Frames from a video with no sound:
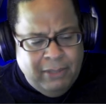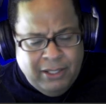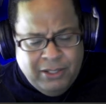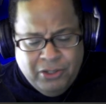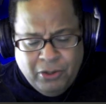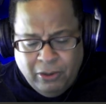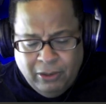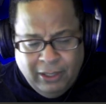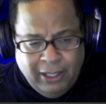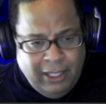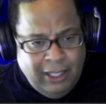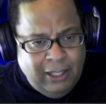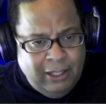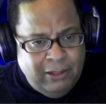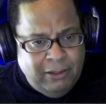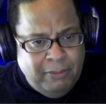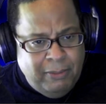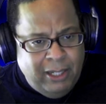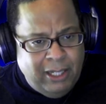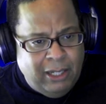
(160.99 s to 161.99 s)
Certainly in the
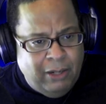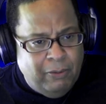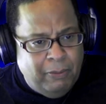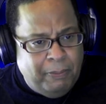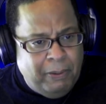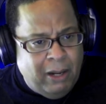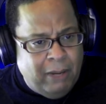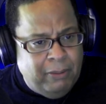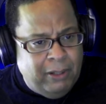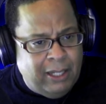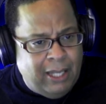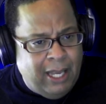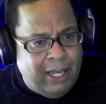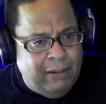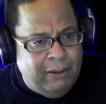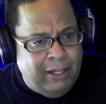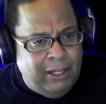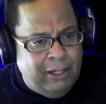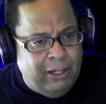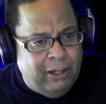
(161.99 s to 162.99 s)
Dominican Republic
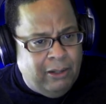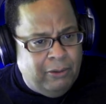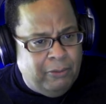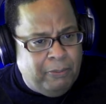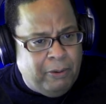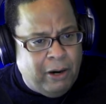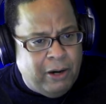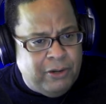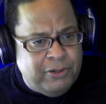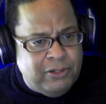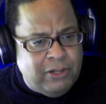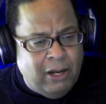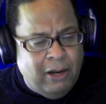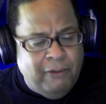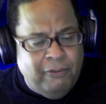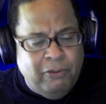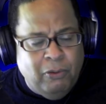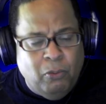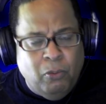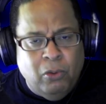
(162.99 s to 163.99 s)
and in other parts
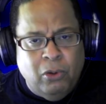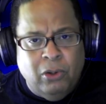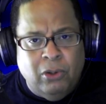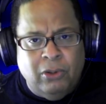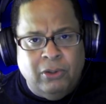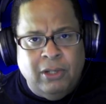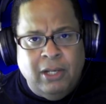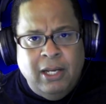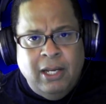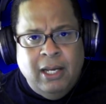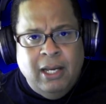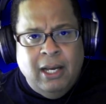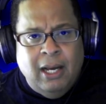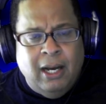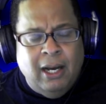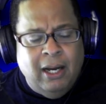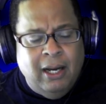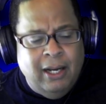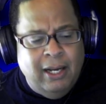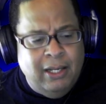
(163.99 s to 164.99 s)
of the world
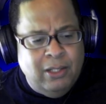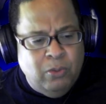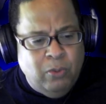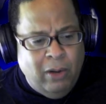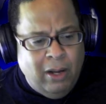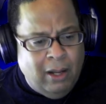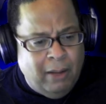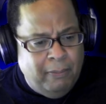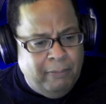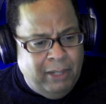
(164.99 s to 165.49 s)
as well.